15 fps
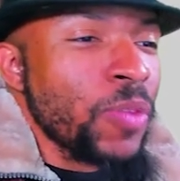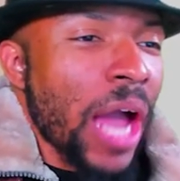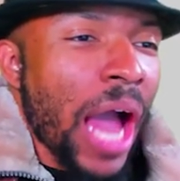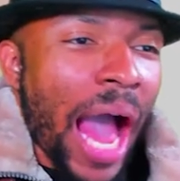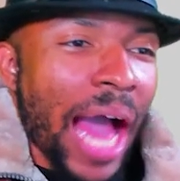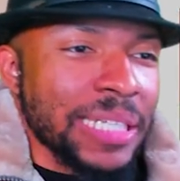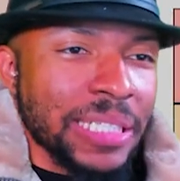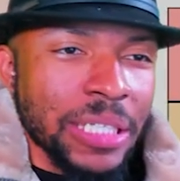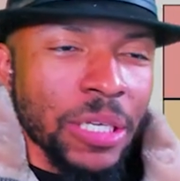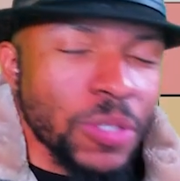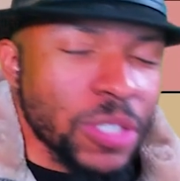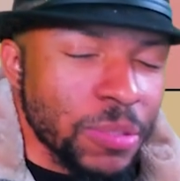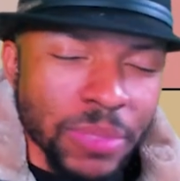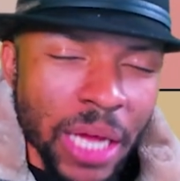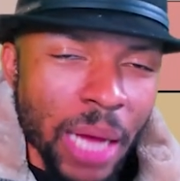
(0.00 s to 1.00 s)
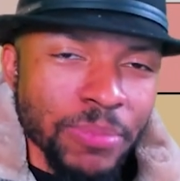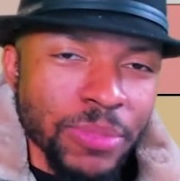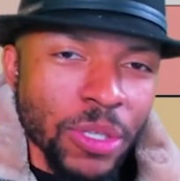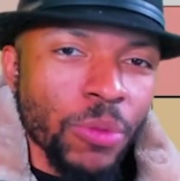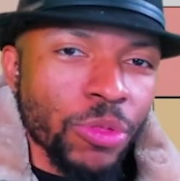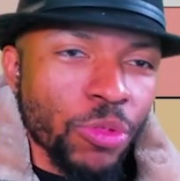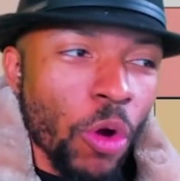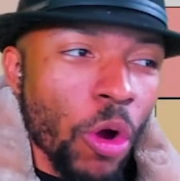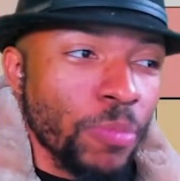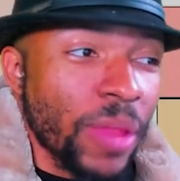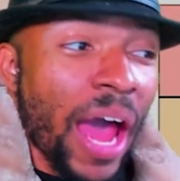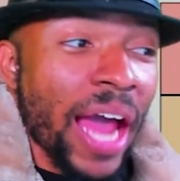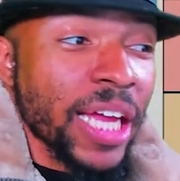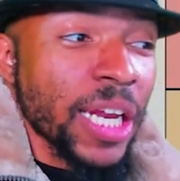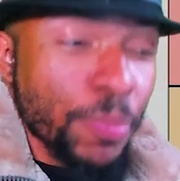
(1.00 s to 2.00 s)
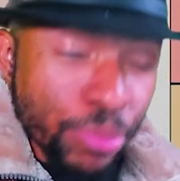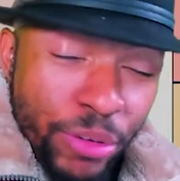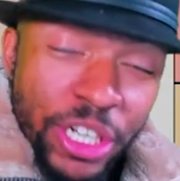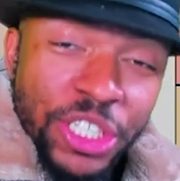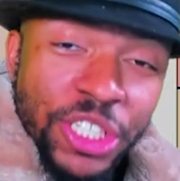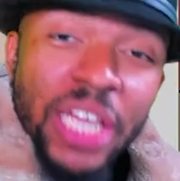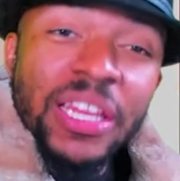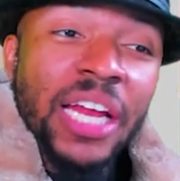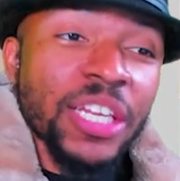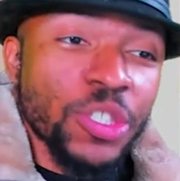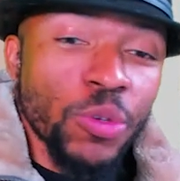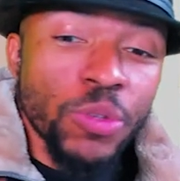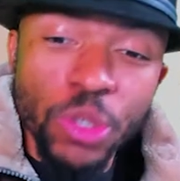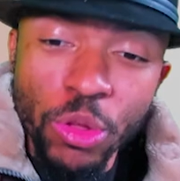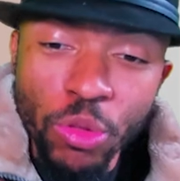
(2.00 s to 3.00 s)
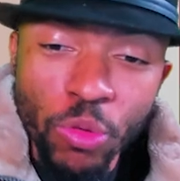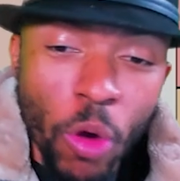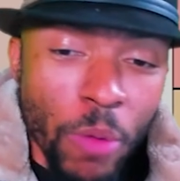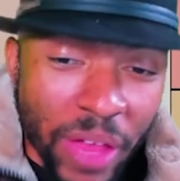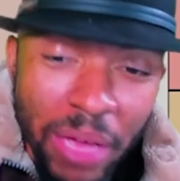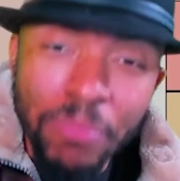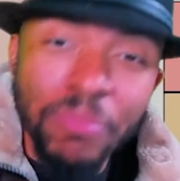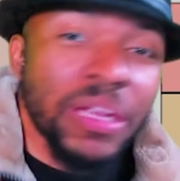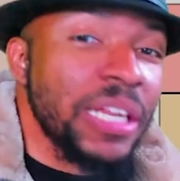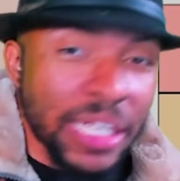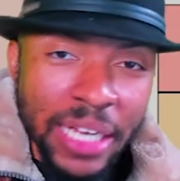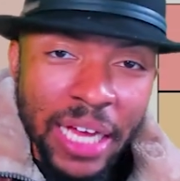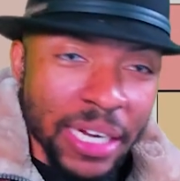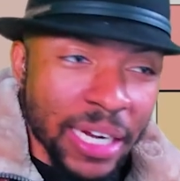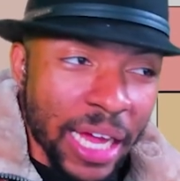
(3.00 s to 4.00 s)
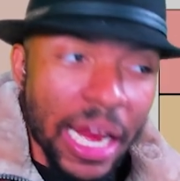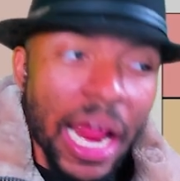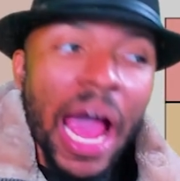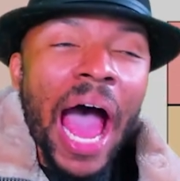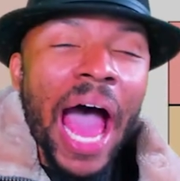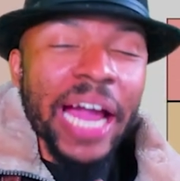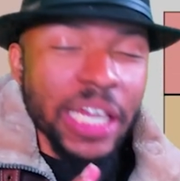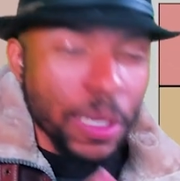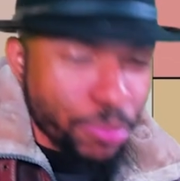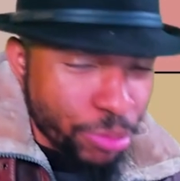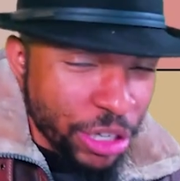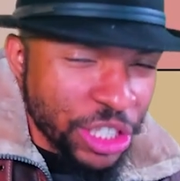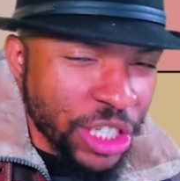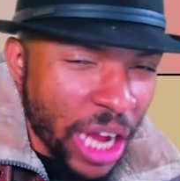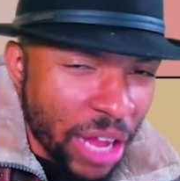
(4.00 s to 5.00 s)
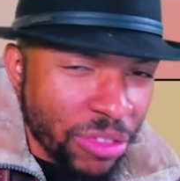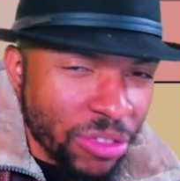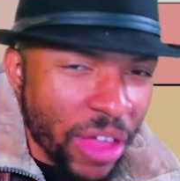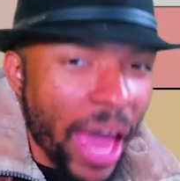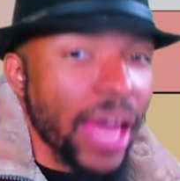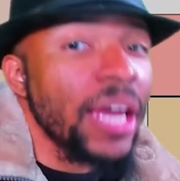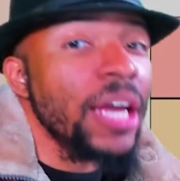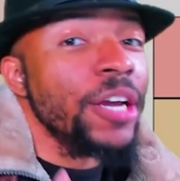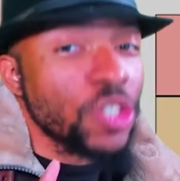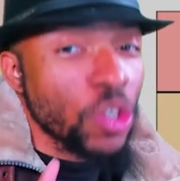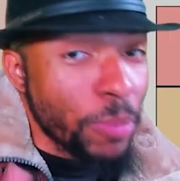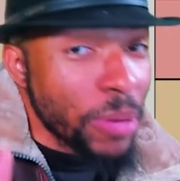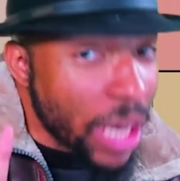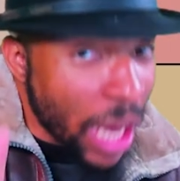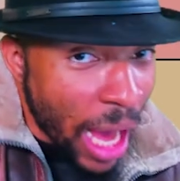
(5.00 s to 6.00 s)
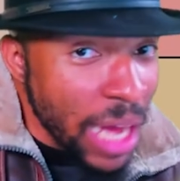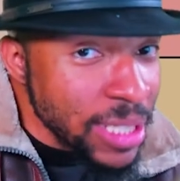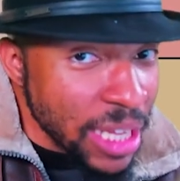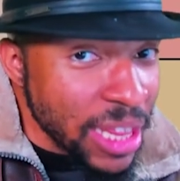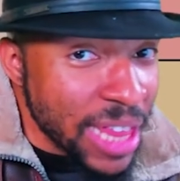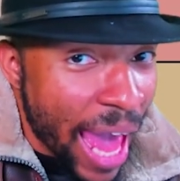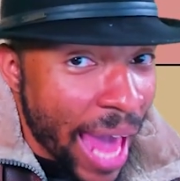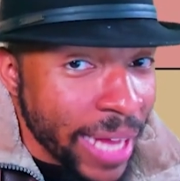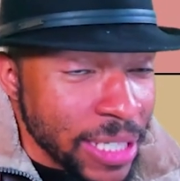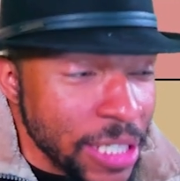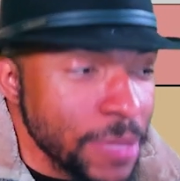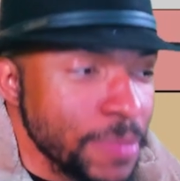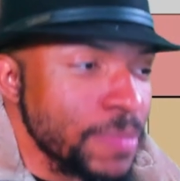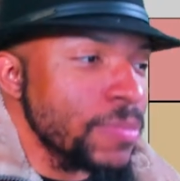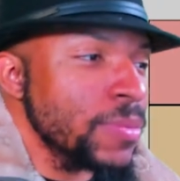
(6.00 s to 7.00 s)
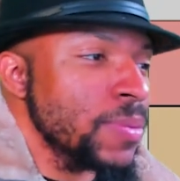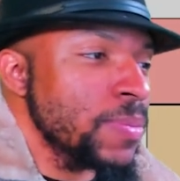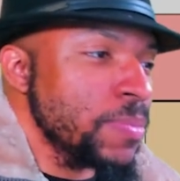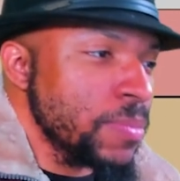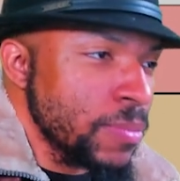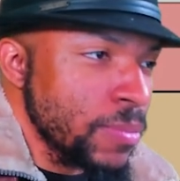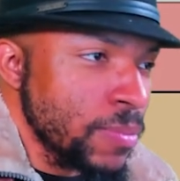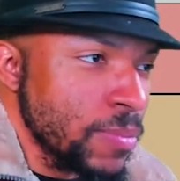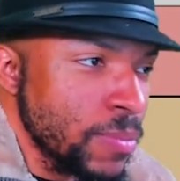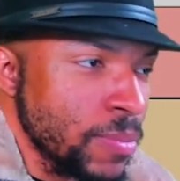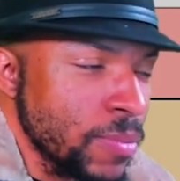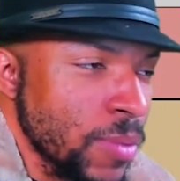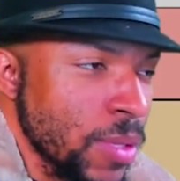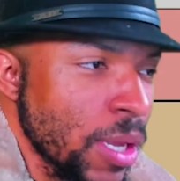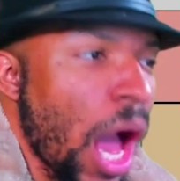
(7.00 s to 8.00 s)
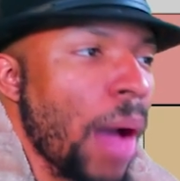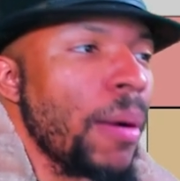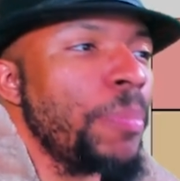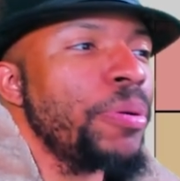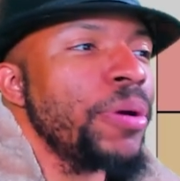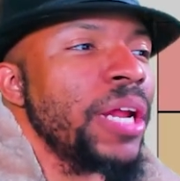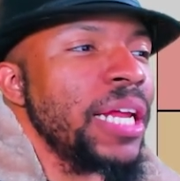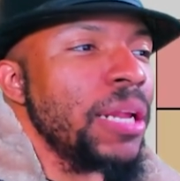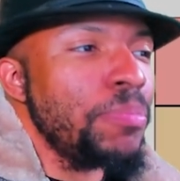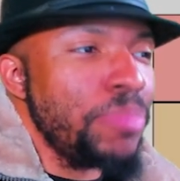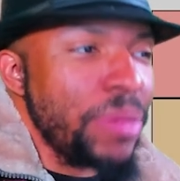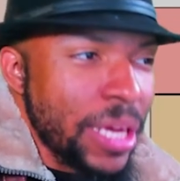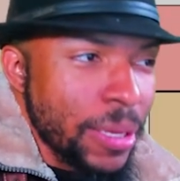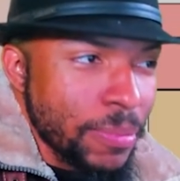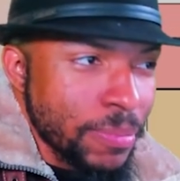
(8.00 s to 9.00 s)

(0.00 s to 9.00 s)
I still sometimes don't throw them. Now I can appreciate that as soon as you throw them, they immediately detonate. I can appreciate that. So because of that, I'm gonna put it in a B.